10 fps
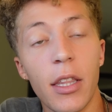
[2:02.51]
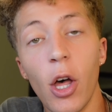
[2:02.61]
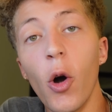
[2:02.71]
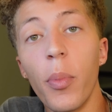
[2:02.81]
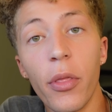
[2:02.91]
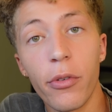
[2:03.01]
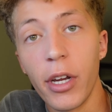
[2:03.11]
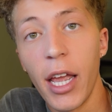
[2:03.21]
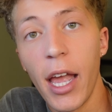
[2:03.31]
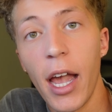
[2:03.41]
In the open
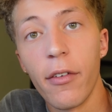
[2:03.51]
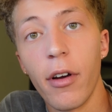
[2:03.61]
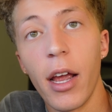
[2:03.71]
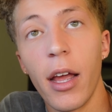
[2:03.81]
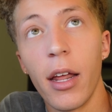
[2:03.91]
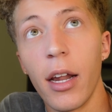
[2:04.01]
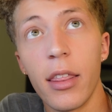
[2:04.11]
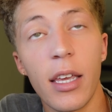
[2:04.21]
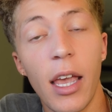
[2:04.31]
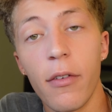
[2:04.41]
3K, I ran, I
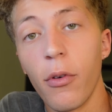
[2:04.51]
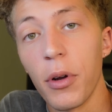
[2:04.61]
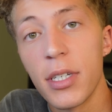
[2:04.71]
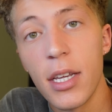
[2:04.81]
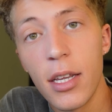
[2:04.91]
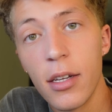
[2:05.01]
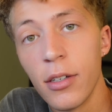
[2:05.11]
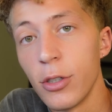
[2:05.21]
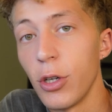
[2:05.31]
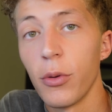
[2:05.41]
think
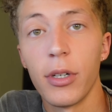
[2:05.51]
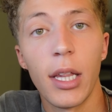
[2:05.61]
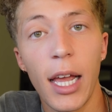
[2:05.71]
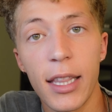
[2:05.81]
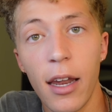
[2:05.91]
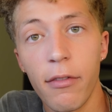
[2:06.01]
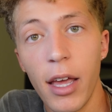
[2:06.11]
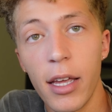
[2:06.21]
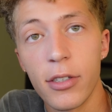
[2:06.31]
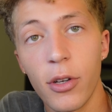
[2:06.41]
8:14. Don't really like that
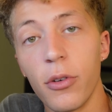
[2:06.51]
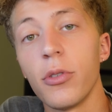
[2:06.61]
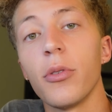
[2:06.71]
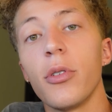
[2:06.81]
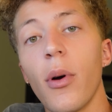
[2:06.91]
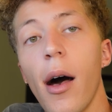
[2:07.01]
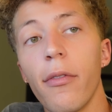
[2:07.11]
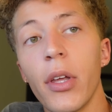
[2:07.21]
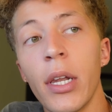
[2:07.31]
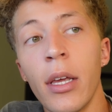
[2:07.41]
event, so I don't do it too
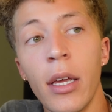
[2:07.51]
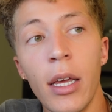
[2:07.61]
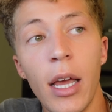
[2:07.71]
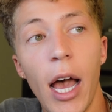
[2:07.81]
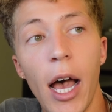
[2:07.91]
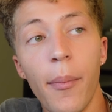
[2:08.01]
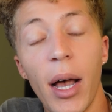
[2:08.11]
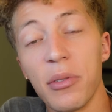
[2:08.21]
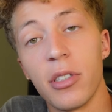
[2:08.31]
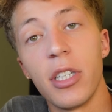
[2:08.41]
often.
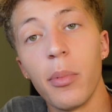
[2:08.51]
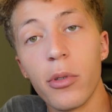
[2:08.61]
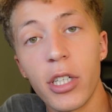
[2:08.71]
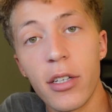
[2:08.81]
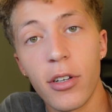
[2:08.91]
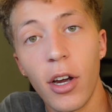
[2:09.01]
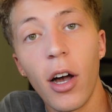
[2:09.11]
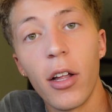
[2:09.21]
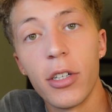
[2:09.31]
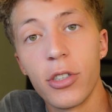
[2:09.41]
I was a steeplechaser in
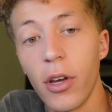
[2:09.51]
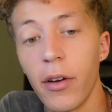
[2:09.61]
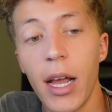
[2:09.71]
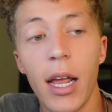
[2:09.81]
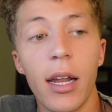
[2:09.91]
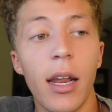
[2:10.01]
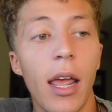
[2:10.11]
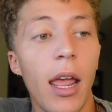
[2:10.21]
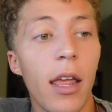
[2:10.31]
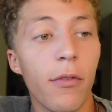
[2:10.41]
college, so I ran
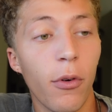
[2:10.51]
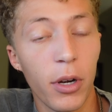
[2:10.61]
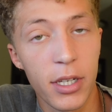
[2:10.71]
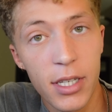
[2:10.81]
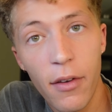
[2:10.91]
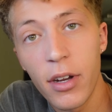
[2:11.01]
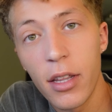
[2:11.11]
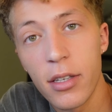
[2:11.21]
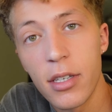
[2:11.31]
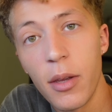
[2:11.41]
8:47 in
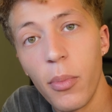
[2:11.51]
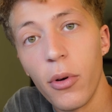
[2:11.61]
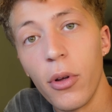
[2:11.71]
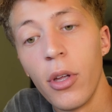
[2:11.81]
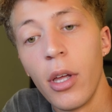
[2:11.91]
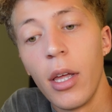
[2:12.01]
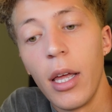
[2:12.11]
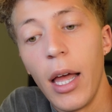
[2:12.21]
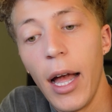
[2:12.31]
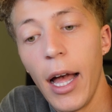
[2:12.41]
the steeple.
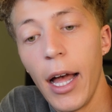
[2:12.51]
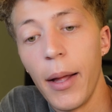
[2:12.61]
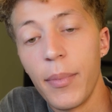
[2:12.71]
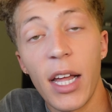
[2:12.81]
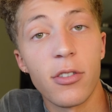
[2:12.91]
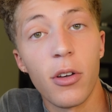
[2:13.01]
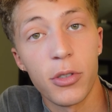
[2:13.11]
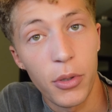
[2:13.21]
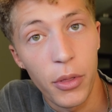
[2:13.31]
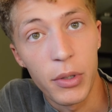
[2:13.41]
That's
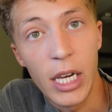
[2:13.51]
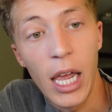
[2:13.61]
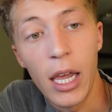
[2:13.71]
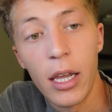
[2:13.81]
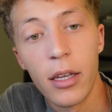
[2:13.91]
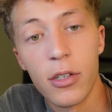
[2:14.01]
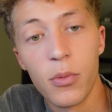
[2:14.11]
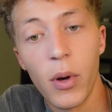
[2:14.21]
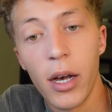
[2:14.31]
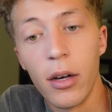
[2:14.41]
also a 3K as
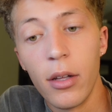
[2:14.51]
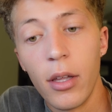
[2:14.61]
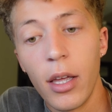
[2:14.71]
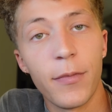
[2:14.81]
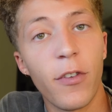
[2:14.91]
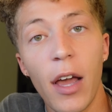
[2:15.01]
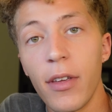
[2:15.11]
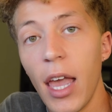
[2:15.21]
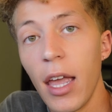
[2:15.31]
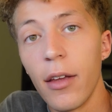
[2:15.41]
well.
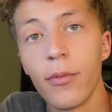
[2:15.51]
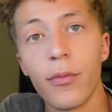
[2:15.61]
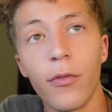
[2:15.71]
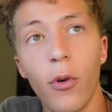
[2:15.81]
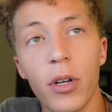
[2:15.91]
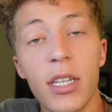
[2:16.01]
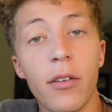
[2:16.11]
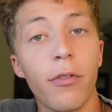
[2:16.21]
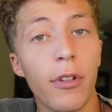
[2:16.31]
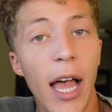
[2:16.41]
5K,
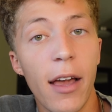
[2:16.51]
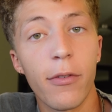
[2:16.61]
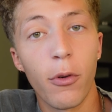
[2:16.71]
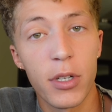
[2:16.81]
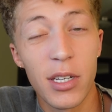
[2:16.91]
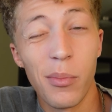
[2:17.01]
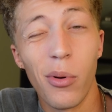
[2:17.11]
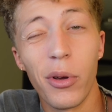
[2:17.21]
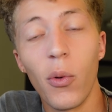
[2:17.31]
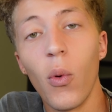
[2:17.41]
14 flat,
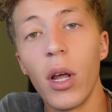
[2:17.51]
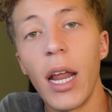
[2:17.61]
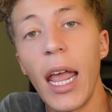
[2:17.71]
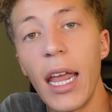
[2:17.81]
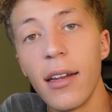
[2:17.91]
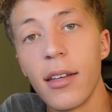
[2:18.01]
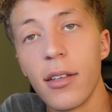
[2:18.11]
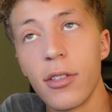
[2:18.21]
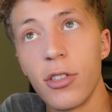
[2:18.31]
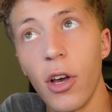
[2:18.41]
14.18.
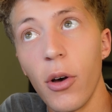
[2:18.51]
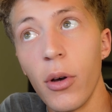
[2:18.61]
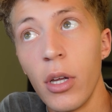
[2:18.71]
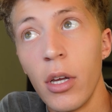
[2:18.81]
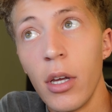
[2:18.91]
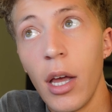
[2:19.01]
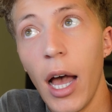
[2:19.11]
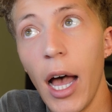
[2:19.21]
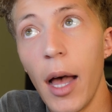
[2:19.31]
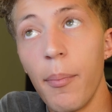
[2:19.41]
So
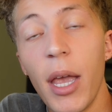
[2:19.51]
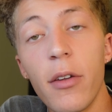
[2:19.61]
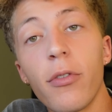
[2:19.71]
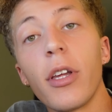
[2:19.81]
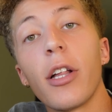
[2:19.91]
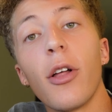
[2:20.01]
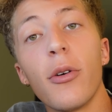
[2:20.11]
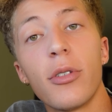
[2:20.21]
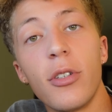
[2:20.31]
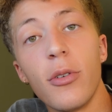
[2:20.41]
painfully
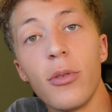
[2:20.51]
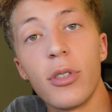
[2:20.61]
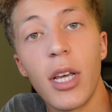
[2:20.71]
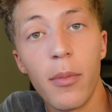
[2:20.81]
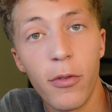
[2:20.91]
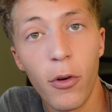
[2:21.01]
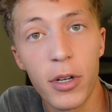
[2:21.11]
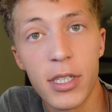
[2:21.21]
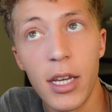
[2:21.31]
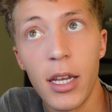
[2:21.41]
close to sub
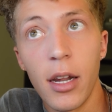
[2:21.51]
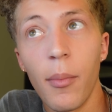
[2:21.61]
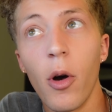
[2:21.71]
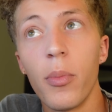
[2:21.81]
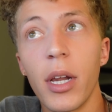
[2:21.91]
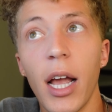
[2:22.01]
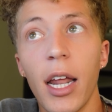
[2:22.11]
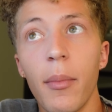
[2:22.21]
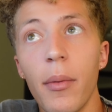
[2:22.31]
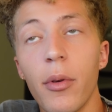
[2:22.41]
14. I'm hoping to
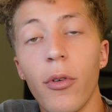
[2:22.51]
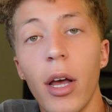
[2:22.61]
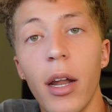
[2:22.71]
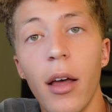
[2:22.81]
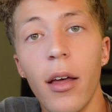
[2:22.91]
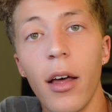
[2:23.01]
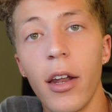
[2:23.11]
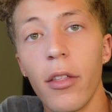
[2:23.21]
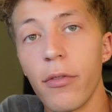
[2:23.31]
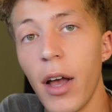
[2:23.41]
kind of maybe run
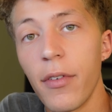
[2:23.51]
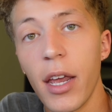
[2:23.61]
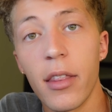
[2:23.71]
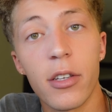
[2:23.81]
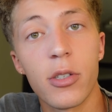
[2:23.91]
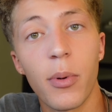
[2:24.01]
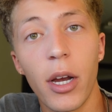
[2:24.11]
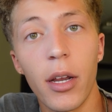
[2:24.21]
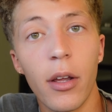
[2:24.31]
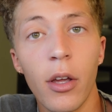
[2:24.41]
another 5K this
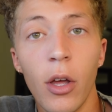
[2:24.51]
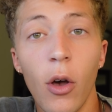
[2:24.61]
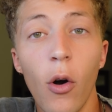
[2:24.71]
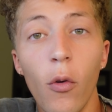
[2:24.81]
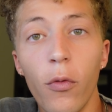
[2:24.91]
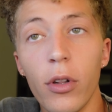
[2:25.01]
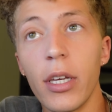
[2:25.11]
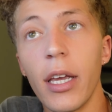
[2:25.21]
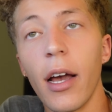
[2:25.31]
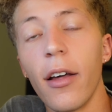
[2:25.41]
spring,
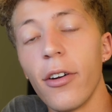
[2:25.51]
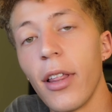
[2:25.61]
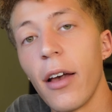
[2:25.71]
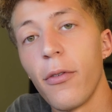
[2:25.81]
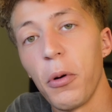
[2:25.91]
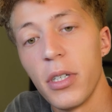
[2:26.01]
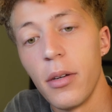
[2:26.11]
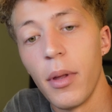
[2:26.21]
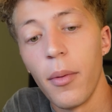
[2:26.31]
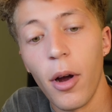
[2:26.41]
hopefully get under that
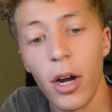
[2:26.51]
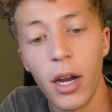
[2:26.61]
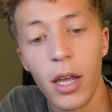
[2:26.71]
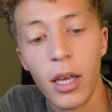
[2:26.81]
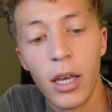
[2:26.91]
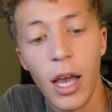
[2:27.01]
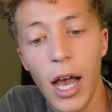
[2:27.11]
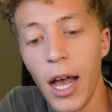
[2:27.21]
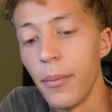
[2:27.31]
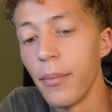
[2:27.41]
14-minute mark.
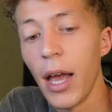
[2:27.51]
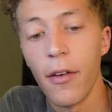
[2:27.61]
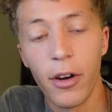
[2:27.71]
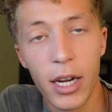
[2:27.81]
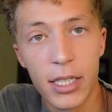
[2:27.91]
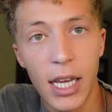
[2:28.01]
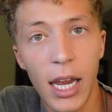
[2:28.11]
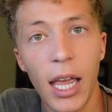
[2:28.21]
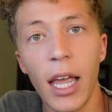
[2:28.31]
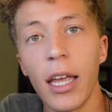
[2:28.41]
Haven't ran a
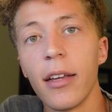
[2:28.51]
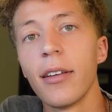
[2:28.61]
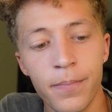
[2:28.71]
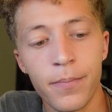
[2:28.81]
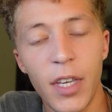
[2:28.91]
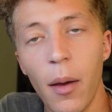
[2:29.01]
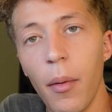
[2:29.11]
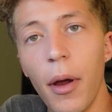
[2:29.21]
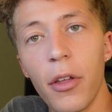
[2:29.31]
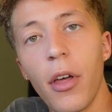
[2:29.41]
10K. Yeah, my
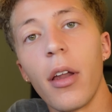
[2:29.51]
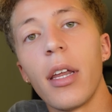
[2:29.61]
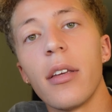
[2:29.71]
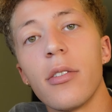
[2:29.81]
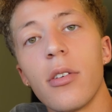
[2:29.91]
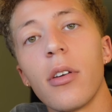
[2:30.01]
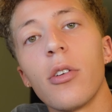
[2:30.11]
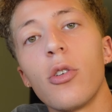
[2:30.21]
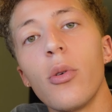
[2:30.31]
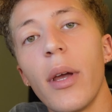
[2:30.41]
marathon is
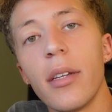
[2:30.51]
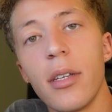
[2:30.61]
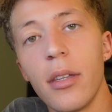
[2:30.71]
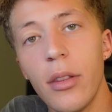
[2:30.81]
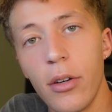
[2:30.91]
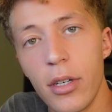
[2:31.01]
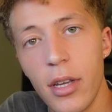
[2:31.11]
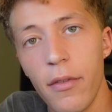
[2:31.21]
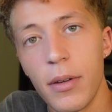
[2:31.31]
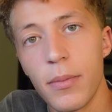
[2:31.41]

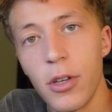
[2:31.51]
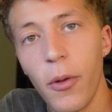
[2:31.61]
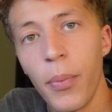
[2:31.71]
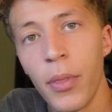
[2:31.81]
2:18:37, so.